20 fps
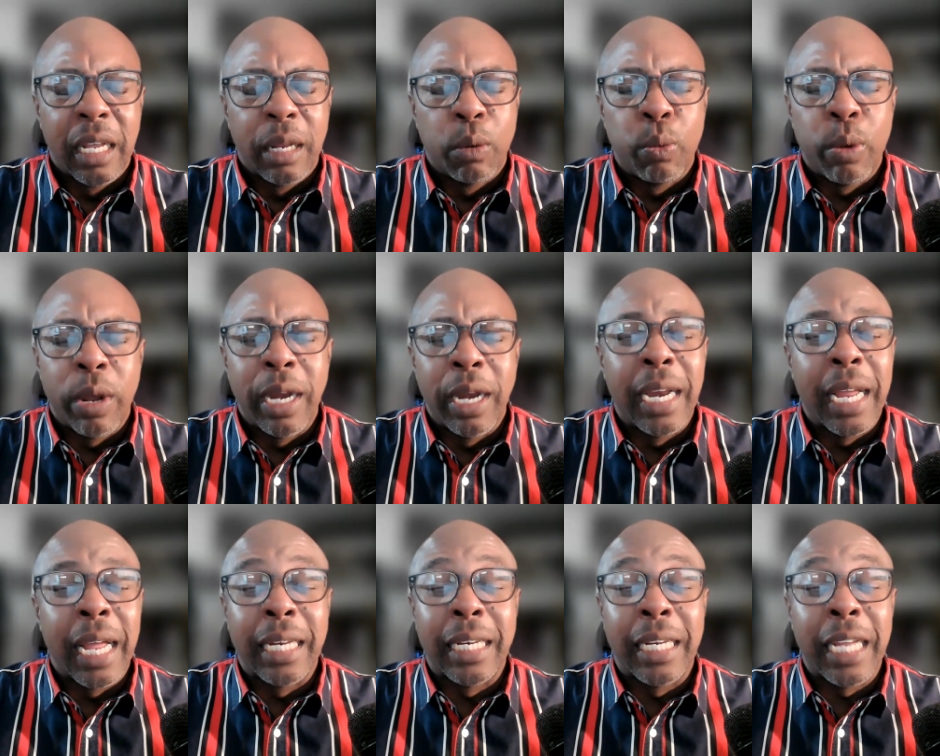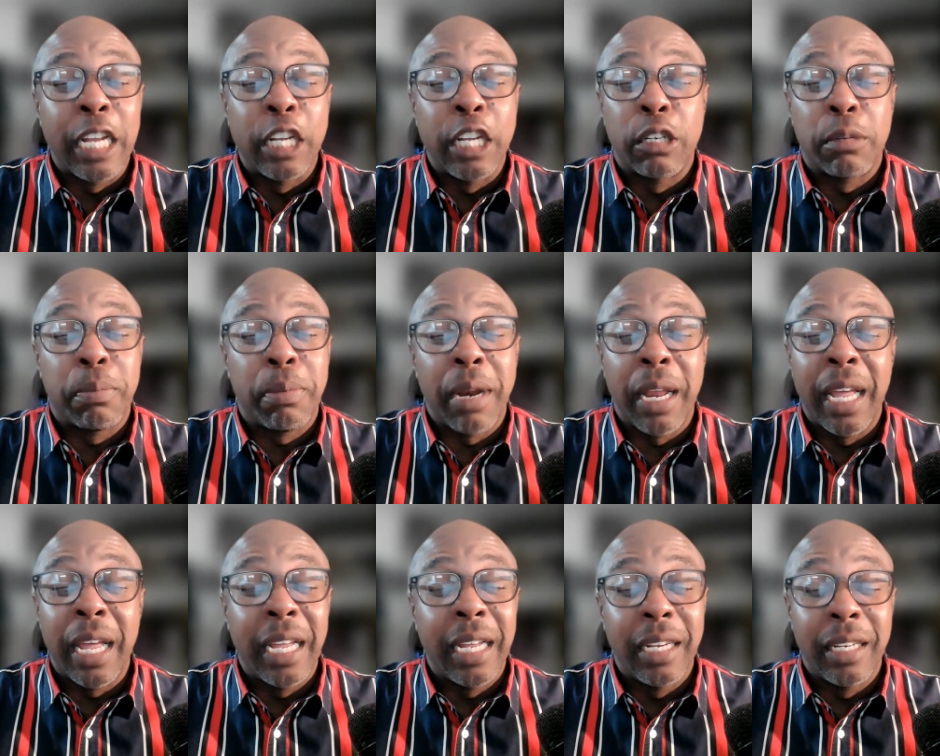When that takes
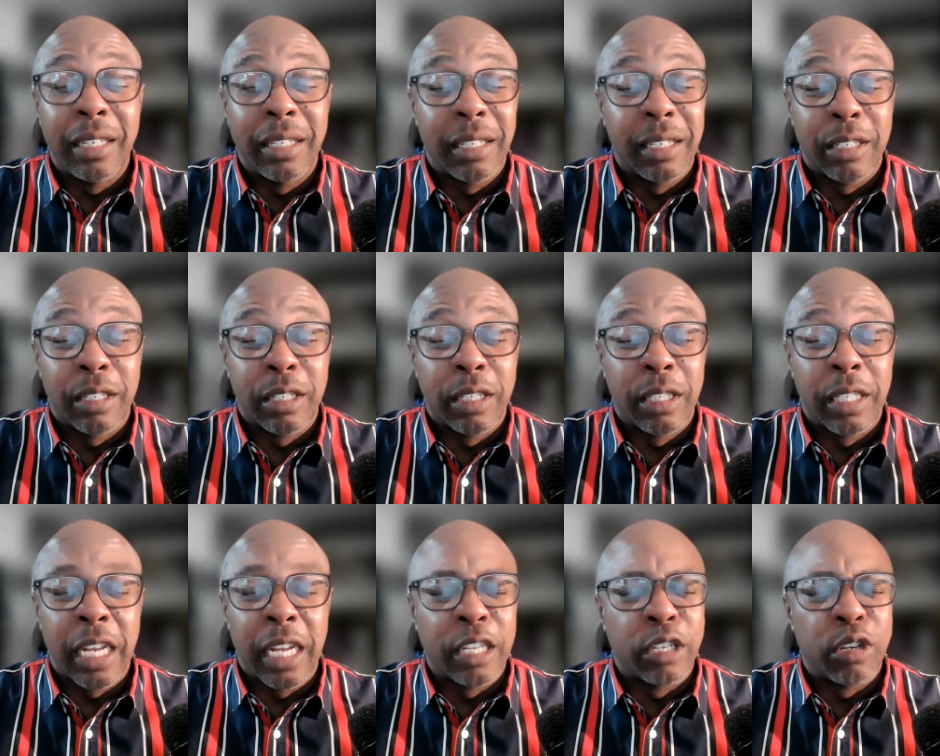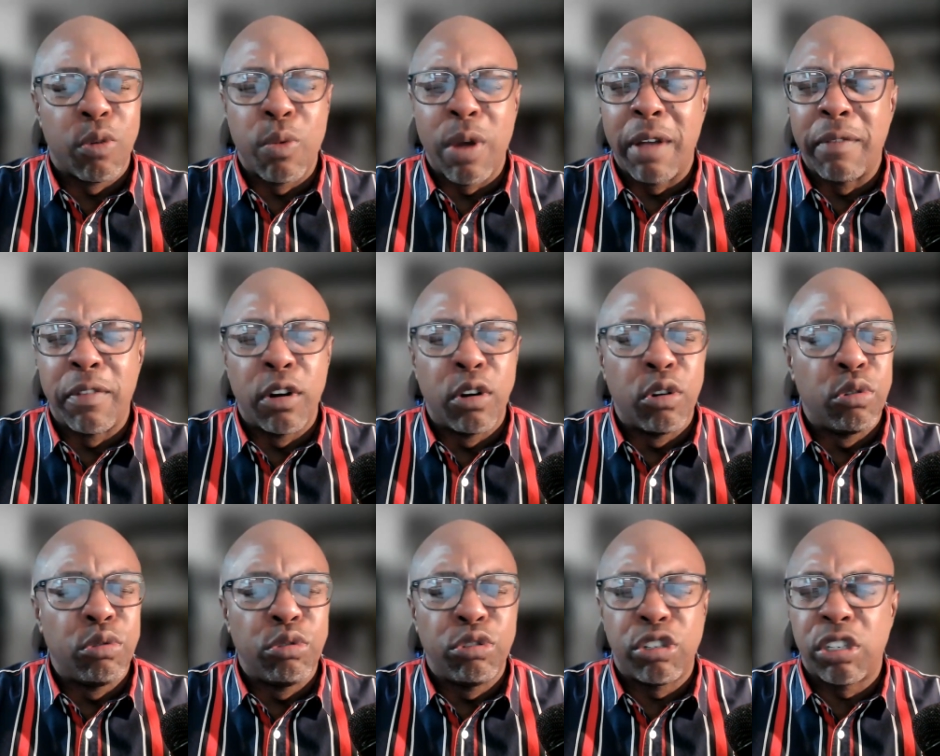place, there's a
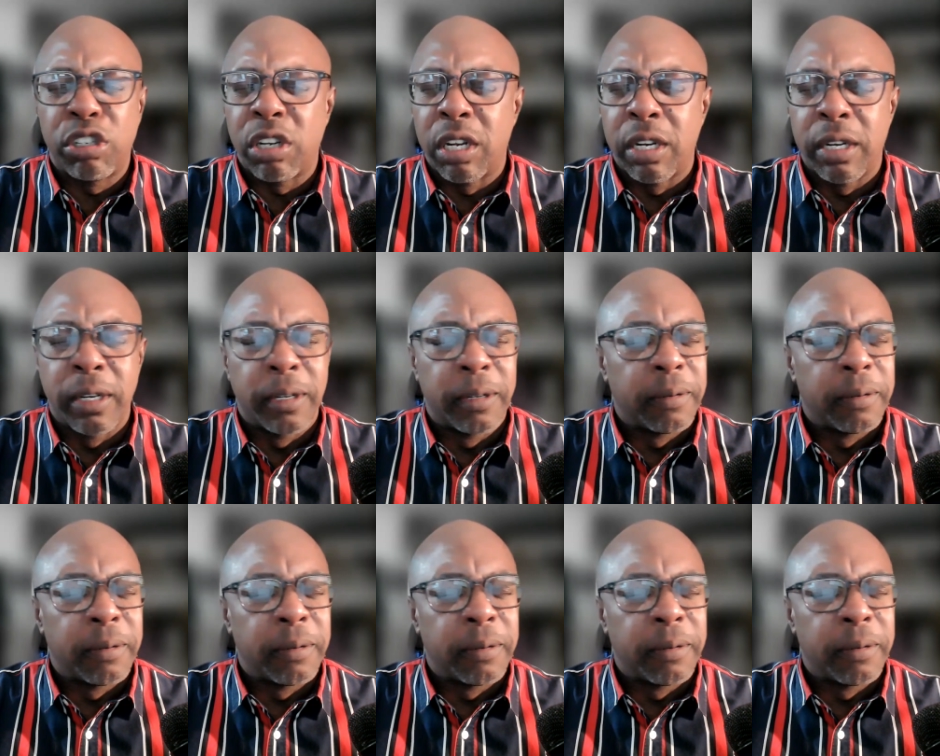revolution.